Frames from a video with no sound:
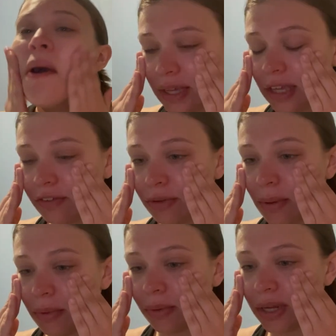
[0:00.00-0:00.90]
can't even
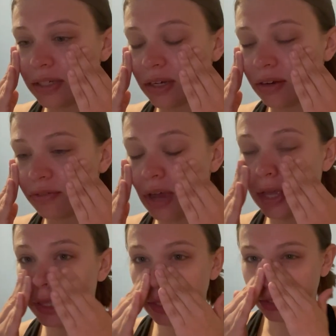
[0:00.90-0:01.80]
remember what I did. I
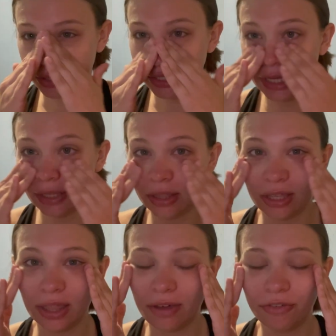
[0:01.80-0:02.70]
literally can't
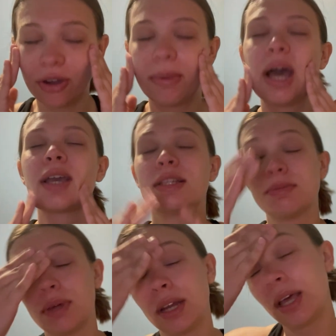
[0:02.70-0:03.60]
think that far back. It's
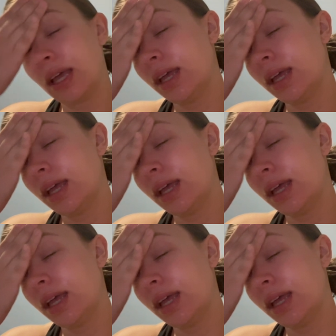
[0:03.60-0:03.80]
Monday